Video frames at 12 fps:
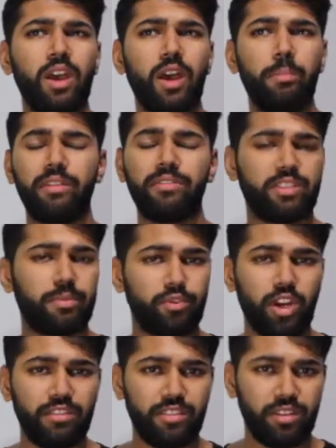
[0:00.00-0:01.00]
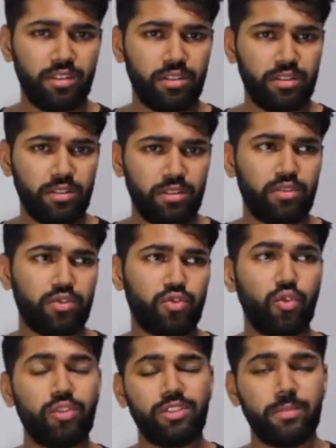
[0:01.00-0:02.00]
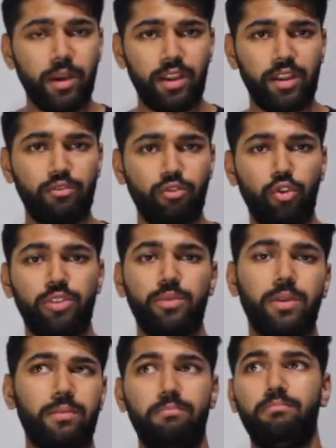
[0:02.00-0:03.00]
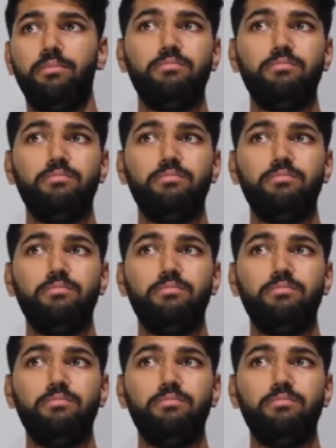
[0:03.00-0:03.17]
a bit of a surprising choice by Rohit when